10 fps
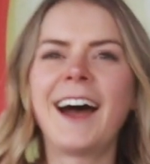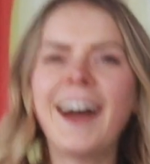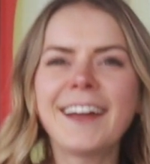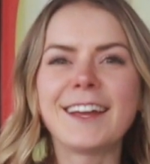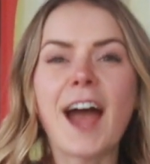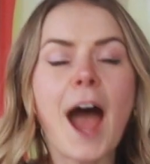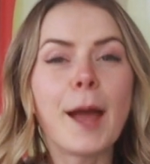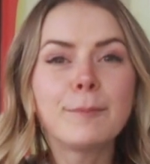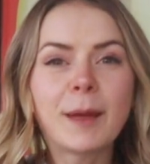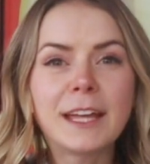Hi,
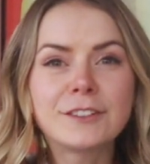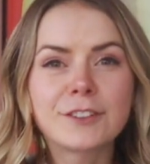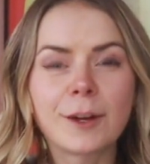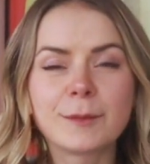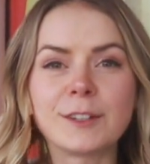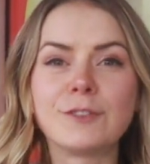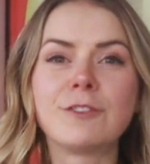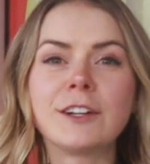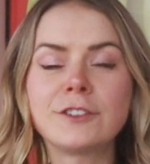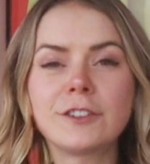I'm Paige Thomsen,
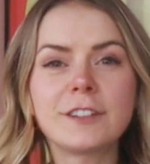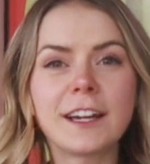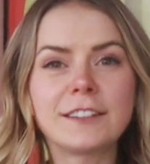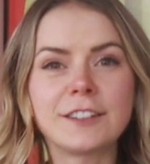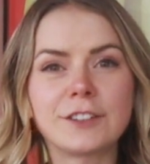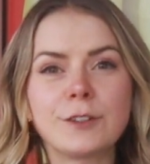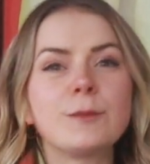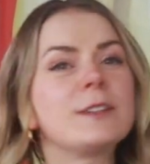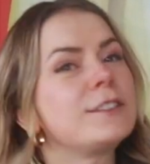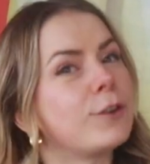Registered Dietitian
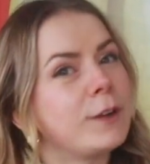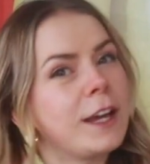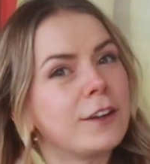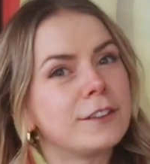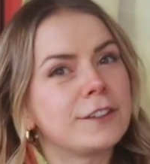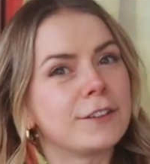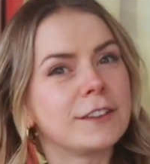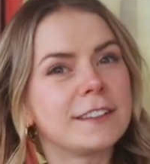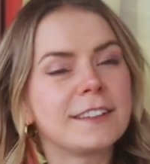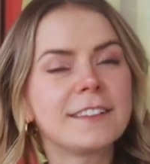with Stony Health
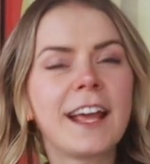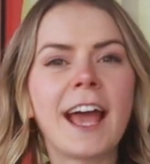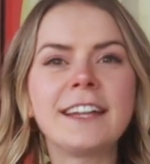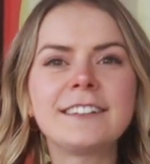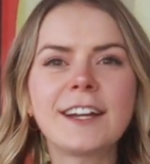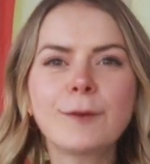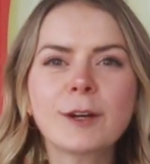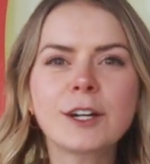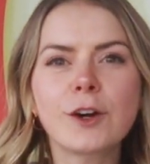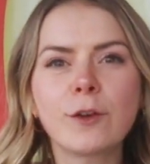Services, and today we're
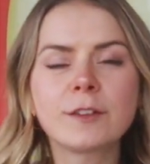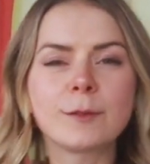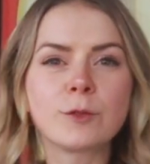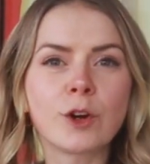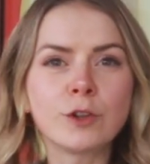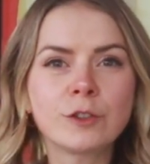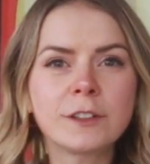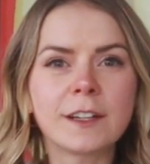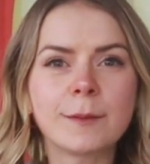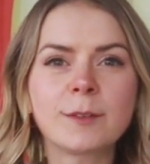going to go over some grocery
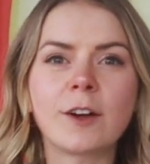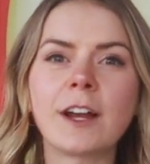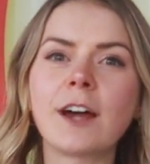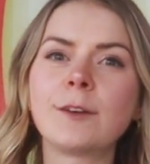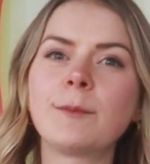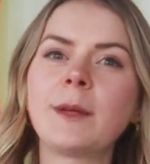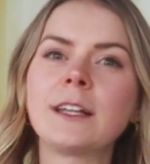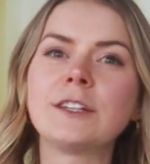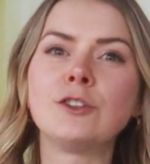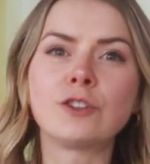tips on how to make
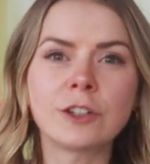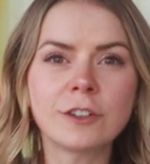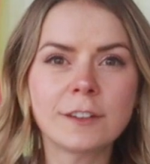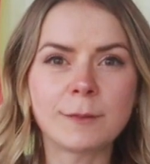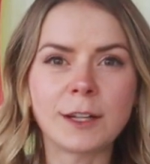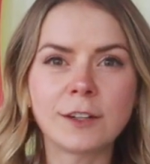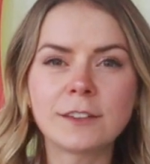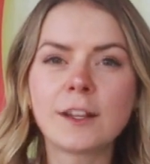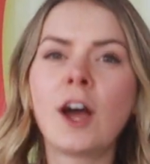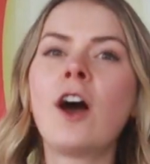nutritious
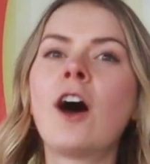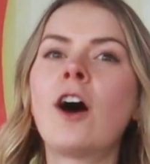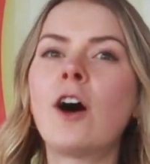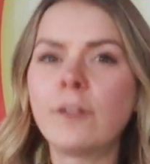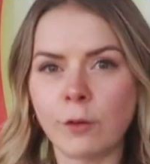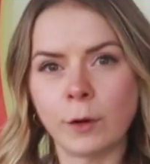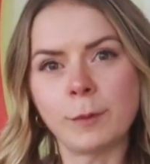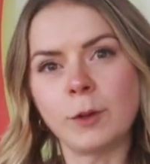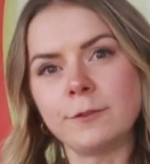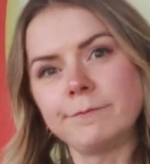meals
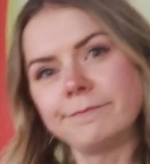affordable.